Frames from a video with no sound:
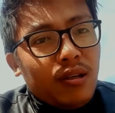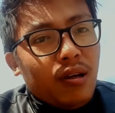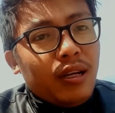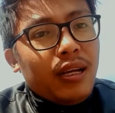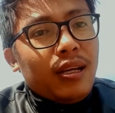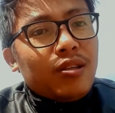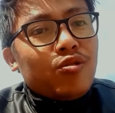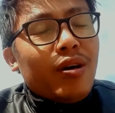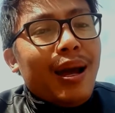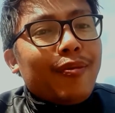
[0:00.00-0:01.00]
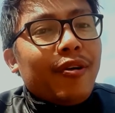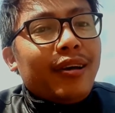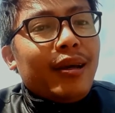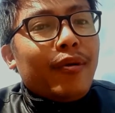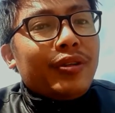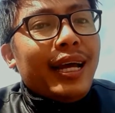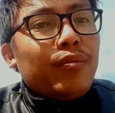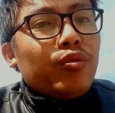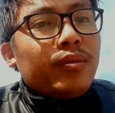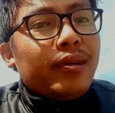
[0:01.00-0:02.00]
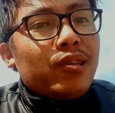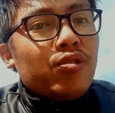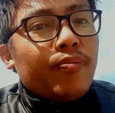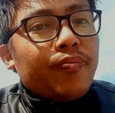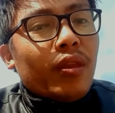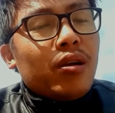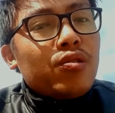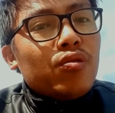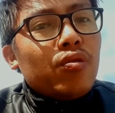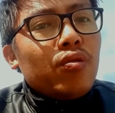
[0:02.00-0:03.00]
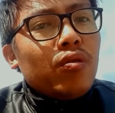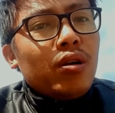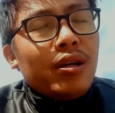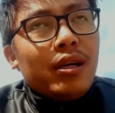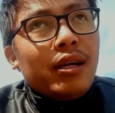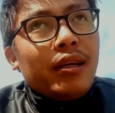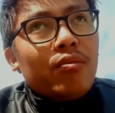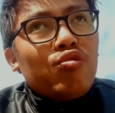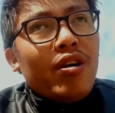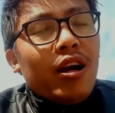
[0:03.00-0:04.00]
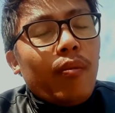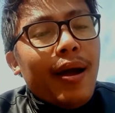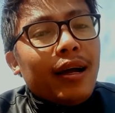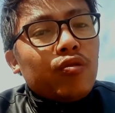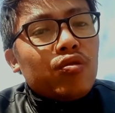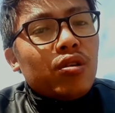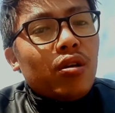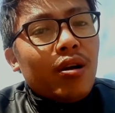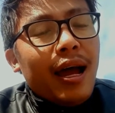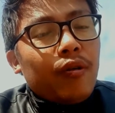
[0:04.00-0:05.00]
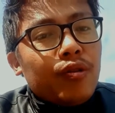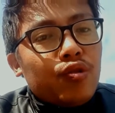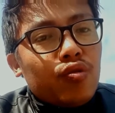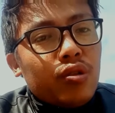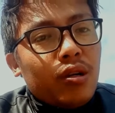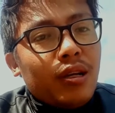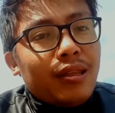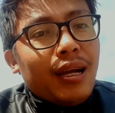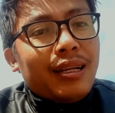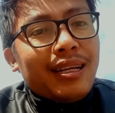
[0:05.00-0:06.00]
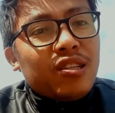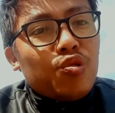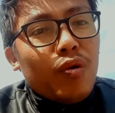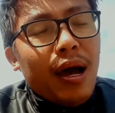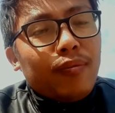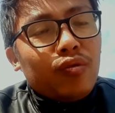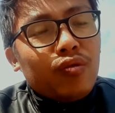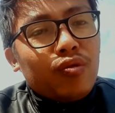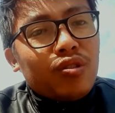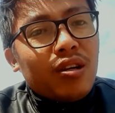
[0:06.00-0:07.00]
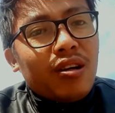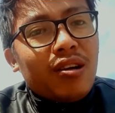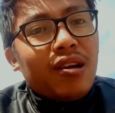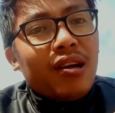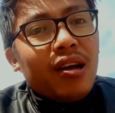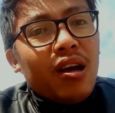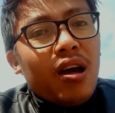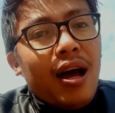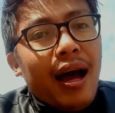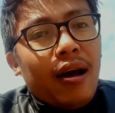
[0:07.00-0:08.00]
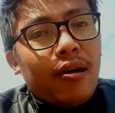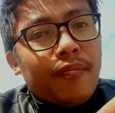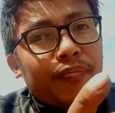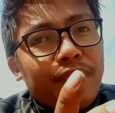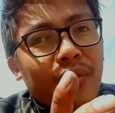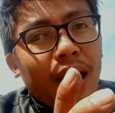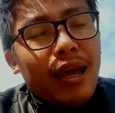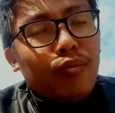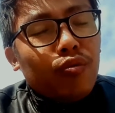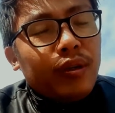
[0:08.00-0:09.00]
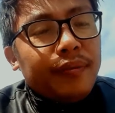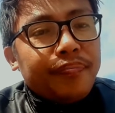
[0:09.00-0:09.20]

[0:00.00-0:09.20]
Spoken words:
Okay, so I'm talking about the iMovie also. So if you are a Mac user or iOS user, in that case you have to use iMovie.